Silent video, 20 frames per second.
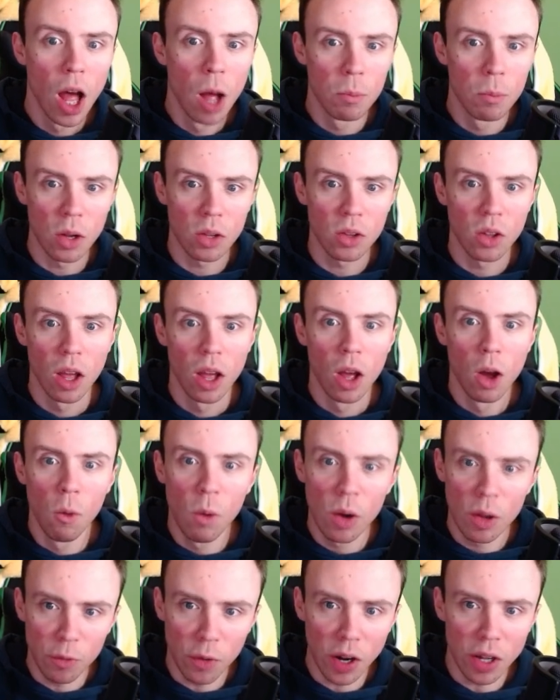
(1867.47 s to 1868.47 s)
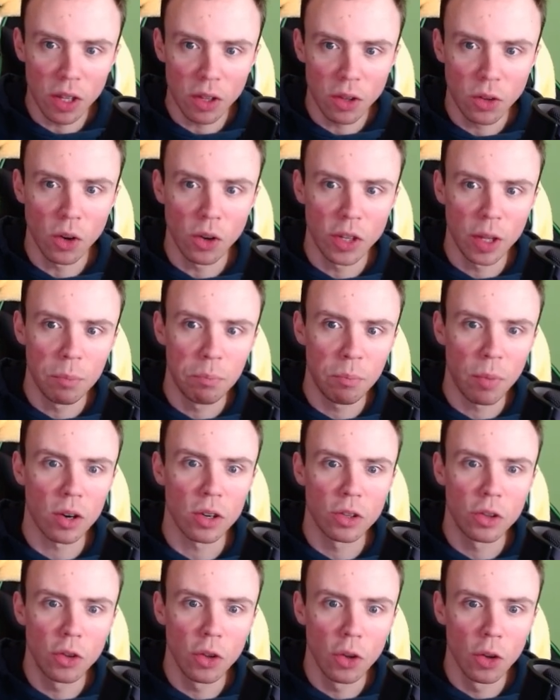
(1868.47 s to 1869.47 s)
But with Friday the 13th
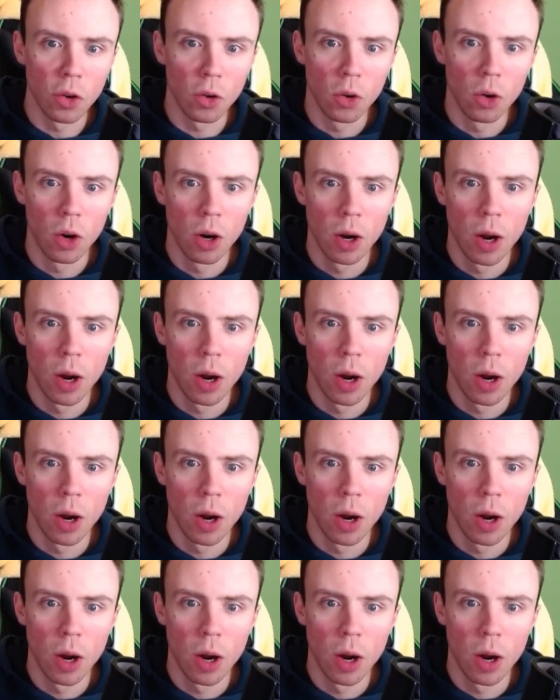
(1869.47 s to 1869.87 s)
Part 2,